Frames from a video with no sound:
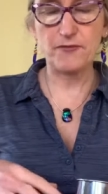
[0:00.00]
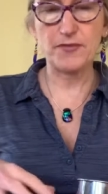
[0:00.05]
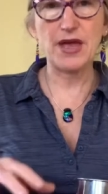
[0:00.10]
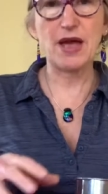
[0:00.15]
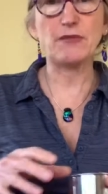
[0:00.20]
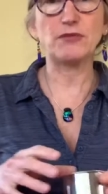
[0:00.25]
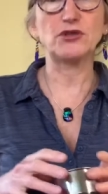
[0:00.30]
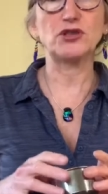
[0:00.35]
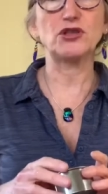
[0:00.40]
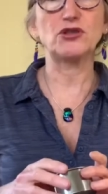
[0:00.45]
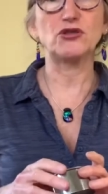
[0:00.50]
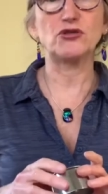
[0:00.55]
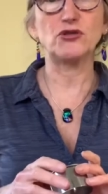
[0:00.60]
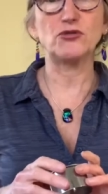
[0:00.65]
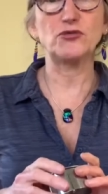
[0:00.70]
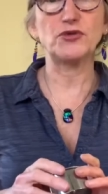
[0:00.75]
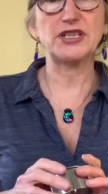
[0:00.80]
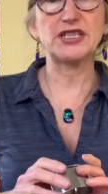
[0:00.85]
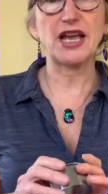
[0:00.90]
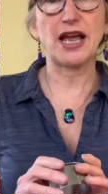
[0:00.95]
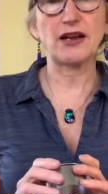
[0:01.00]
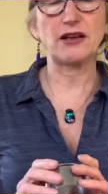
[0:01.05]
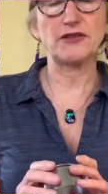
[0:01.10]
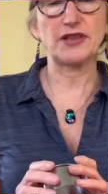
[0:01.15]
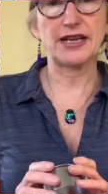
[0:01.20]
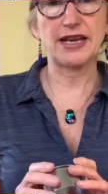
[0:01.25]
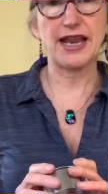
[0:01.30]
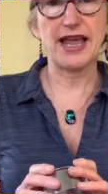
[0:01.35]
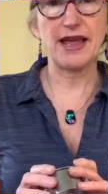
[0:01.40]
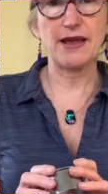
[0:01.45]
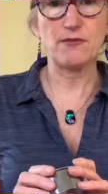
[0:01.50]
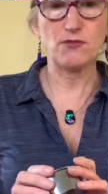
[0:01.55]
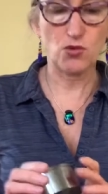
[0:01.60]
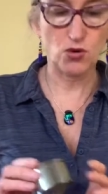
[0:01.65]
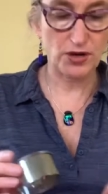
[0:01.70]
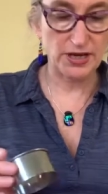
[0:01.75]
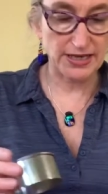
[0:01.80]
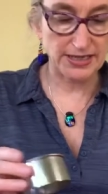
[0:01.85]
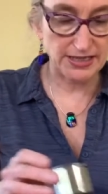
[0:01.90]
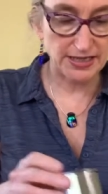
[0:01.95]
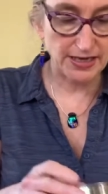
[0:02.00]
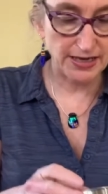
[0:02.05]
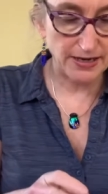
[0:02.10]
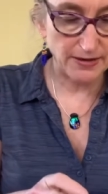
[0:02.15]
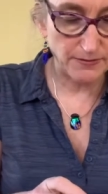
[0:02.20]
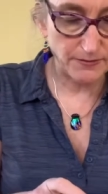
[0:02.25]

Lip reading: be able to recycle the clay more easily.